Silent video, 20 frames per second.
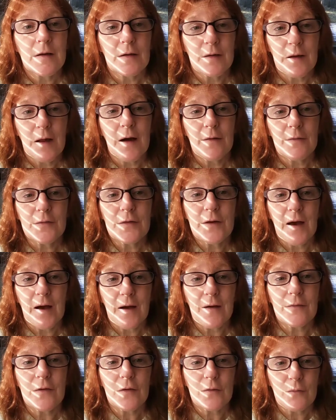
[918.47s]
Love to
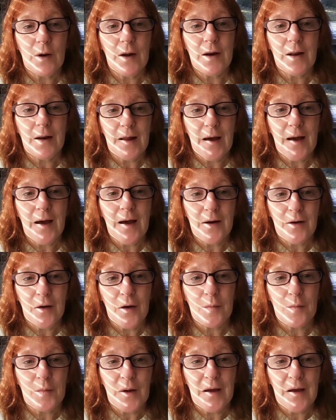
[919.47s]
have you run an ad on